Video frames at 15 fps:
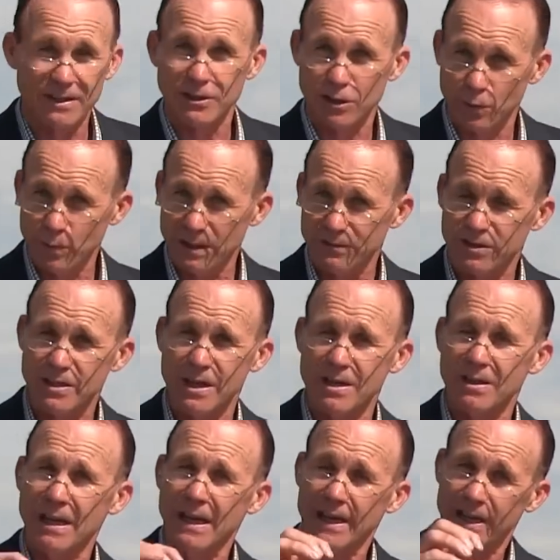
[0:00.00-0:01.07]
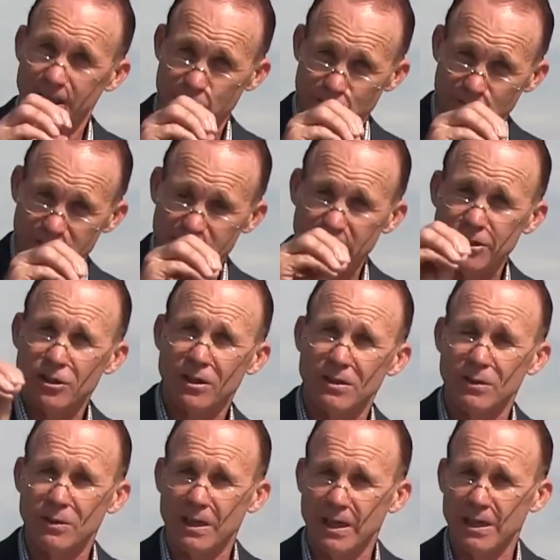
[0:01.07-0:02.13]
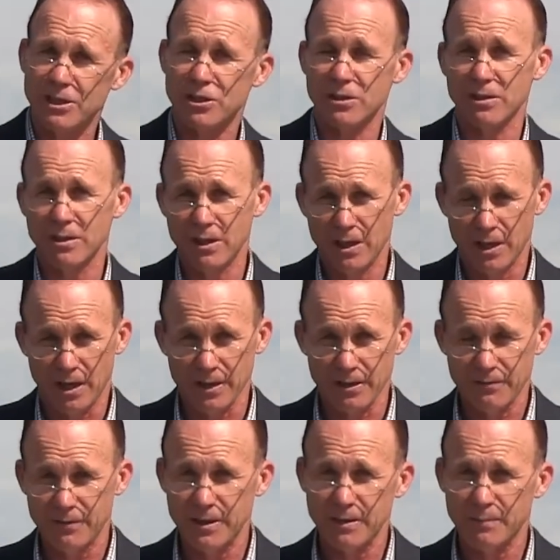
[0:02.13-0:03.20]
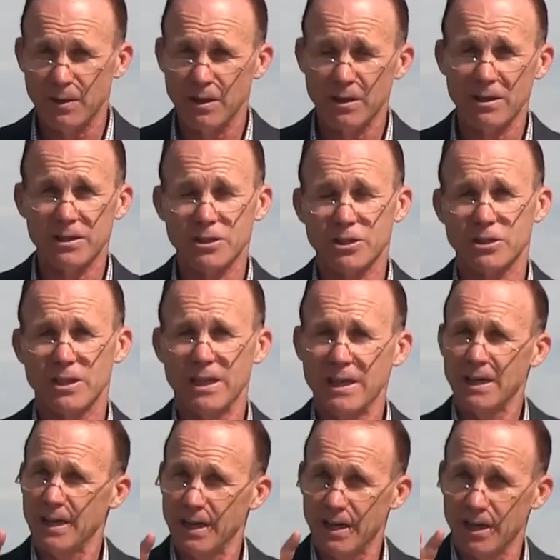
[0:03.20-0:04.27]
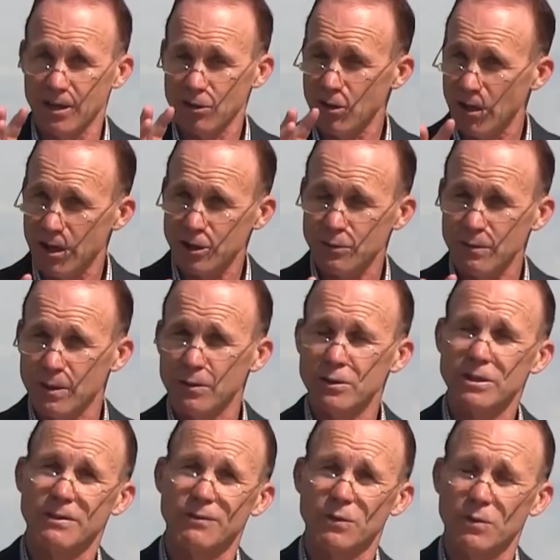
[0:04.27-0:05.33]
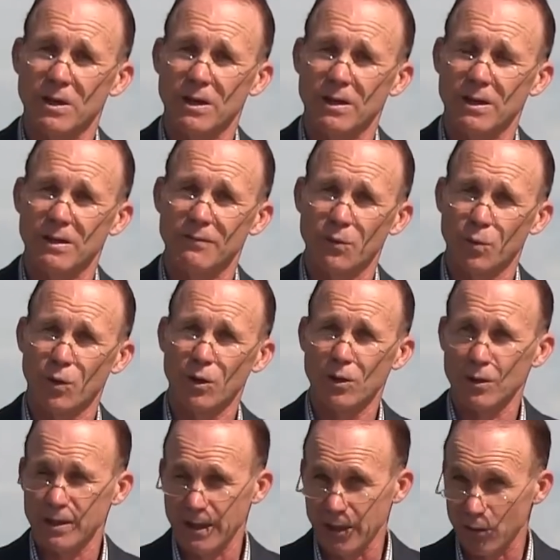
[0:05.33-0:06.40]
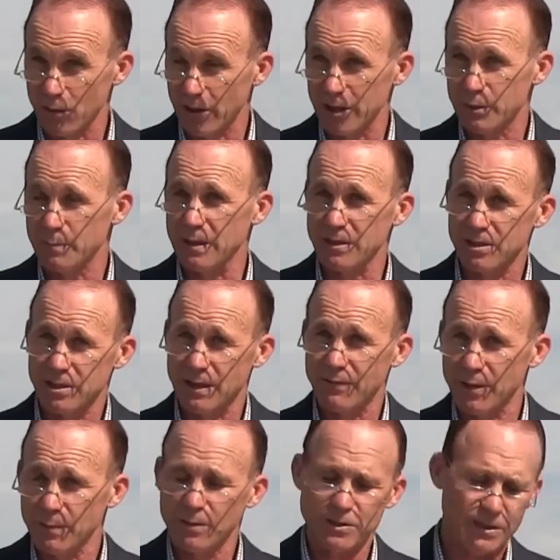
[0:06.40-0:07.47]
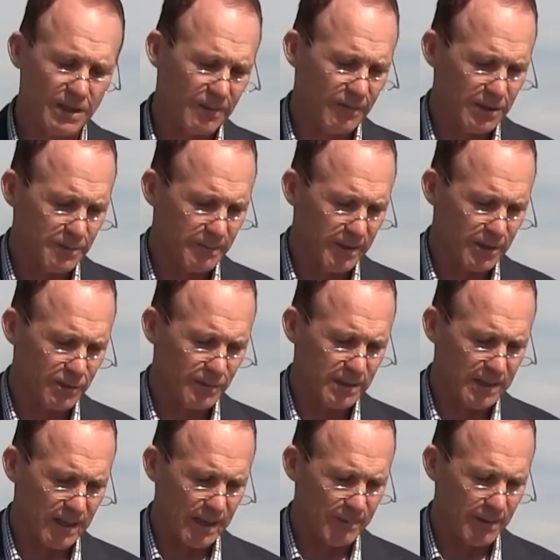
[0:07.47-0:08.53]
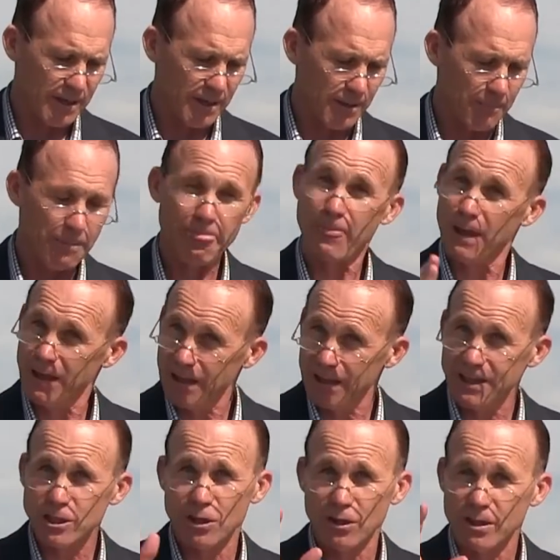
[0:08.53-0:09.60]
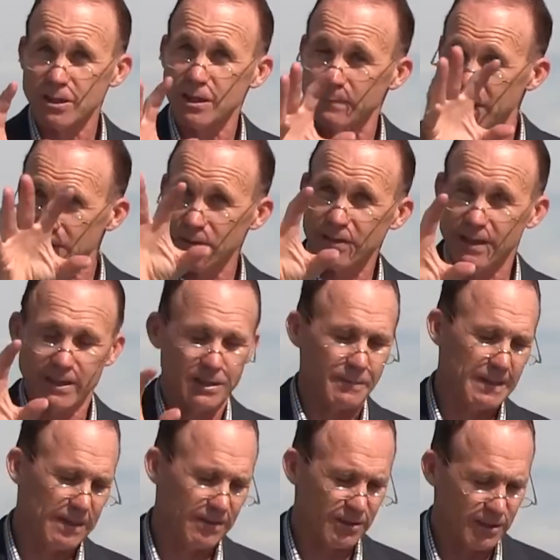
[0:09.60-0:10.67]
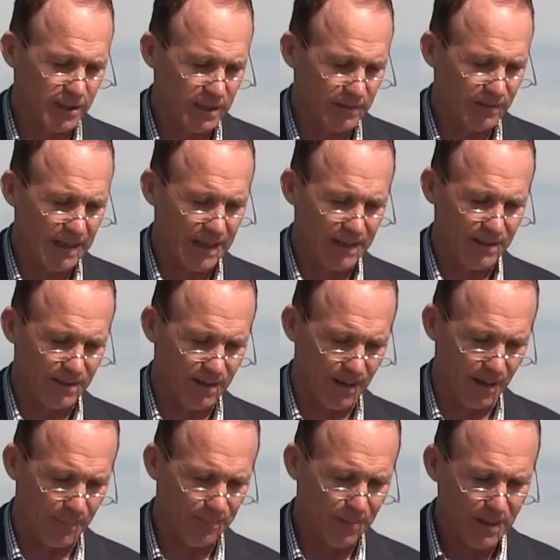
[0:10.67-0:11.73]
So we have seen its strategic location on the Via Maris, uh, crossroads of the, uh, of the world, and Christ spent 70% of his ministry time here. Let's look at some other things about the Sea of Galilee.